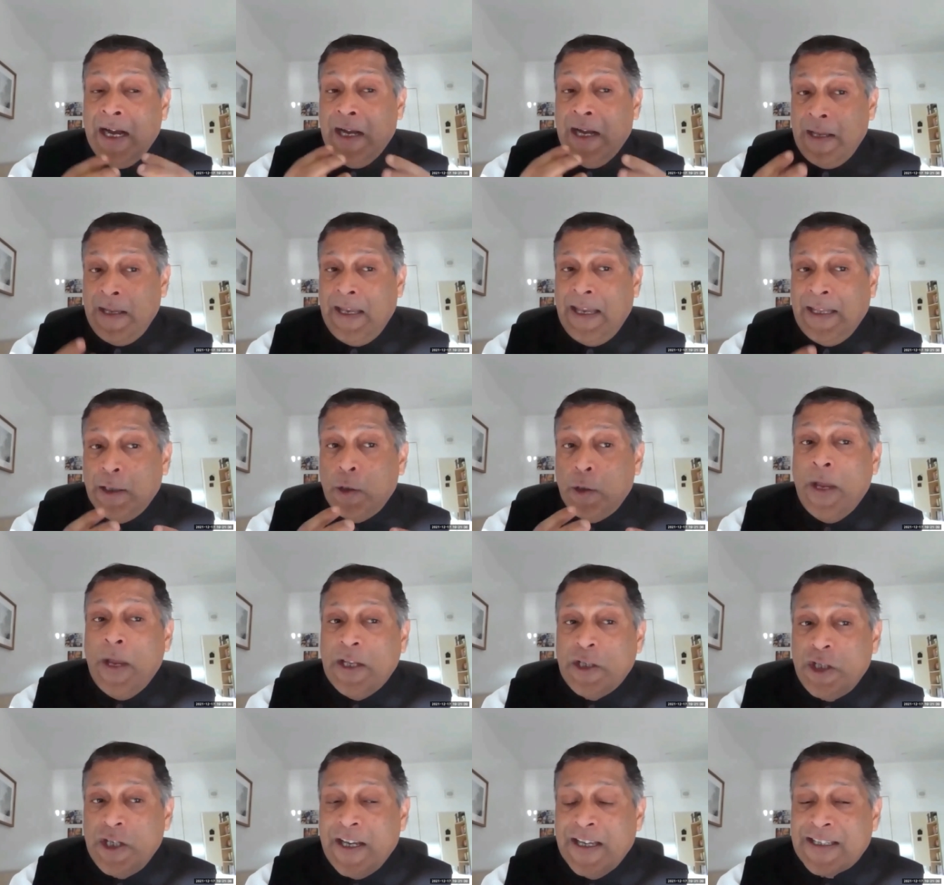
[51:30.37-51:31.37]
in the
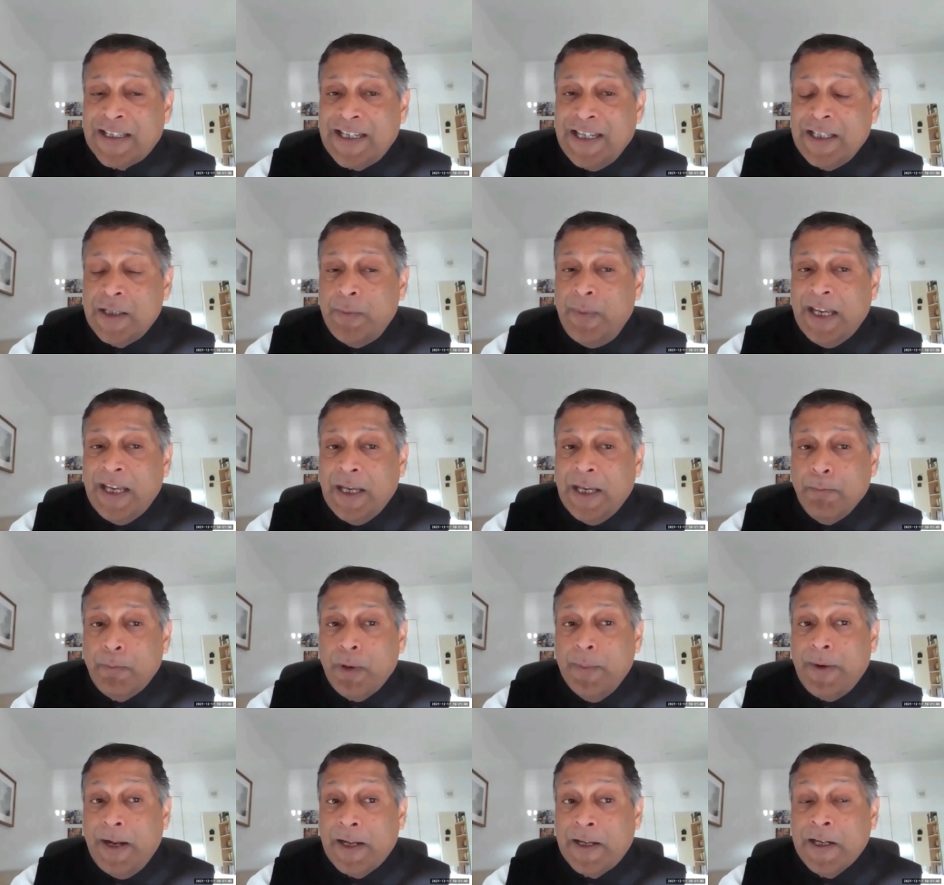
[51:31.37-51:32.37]
way GST is being
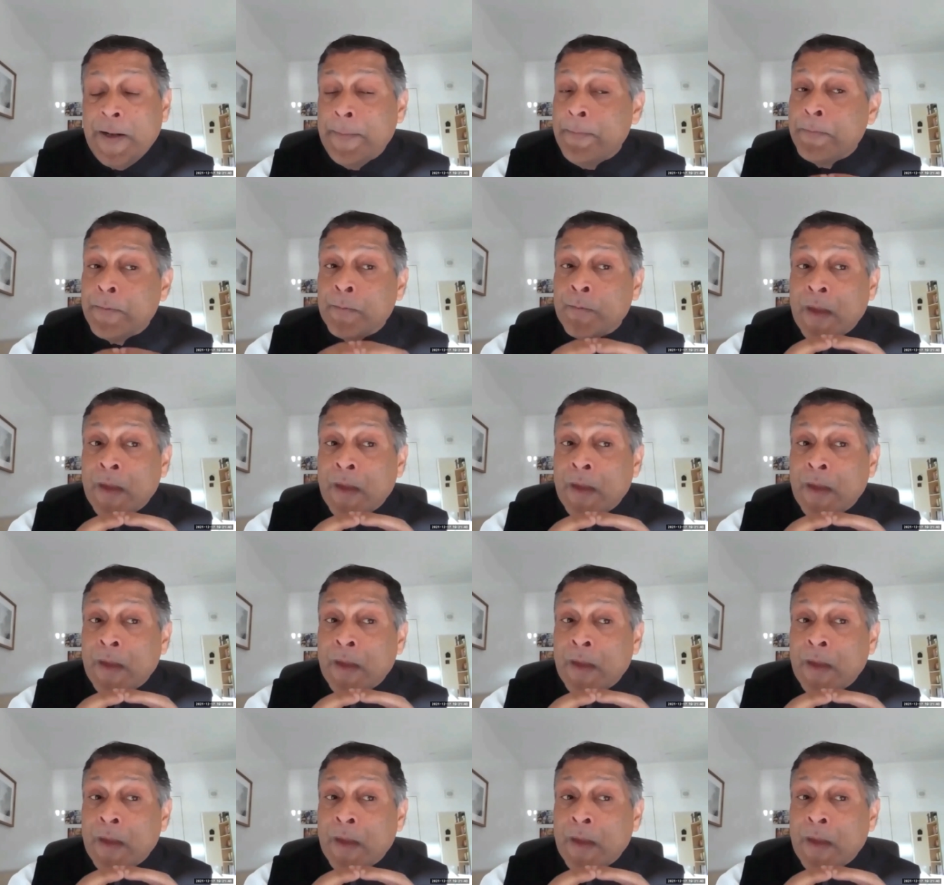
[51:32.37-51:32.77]
implemented.